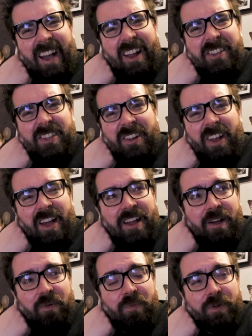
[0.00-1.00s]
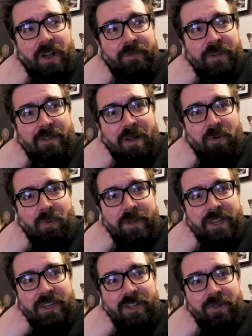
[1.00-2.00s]
I just don't. We've got to figure out what
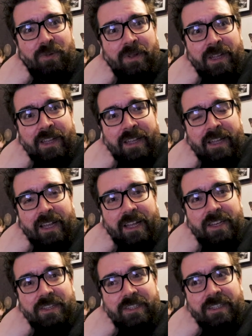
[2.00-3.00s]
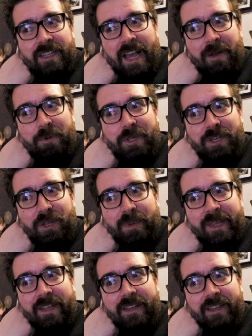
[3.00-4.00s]
we can do, and how we can do
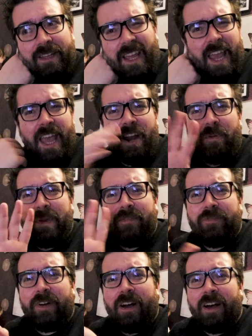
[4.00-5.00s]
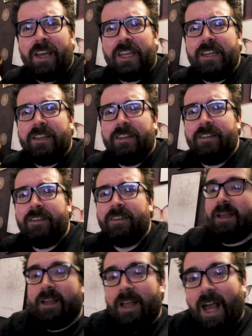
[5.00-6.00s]
it. It'll be fine.
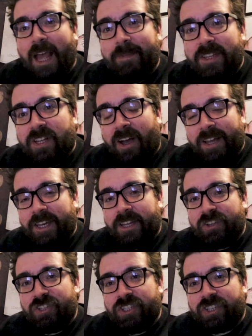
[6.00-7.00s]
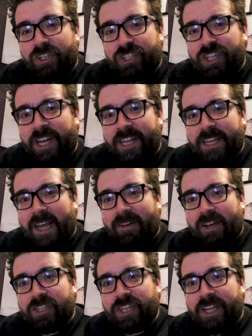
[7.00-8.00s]
Amy's hiding because she's got O2. chili
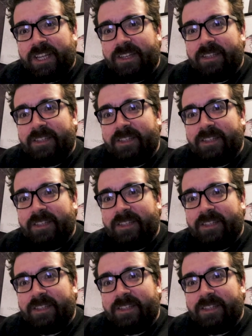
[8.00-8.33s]
down her shirt.